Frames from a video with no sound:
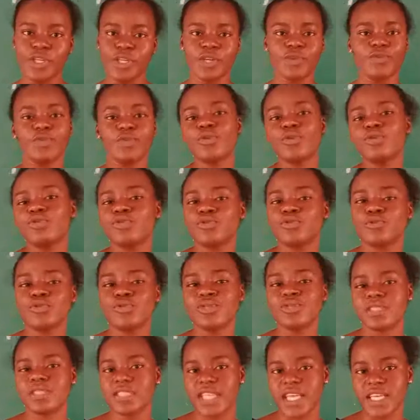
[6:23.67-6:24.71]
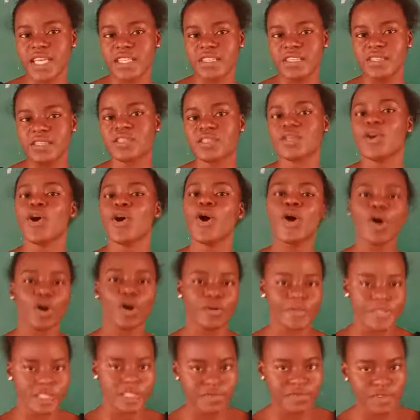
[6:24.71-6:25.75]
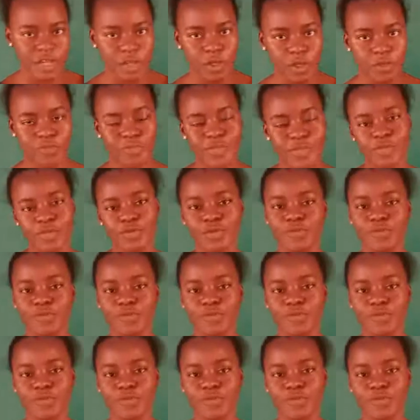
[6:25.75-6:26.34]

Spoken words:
they go through stages of development.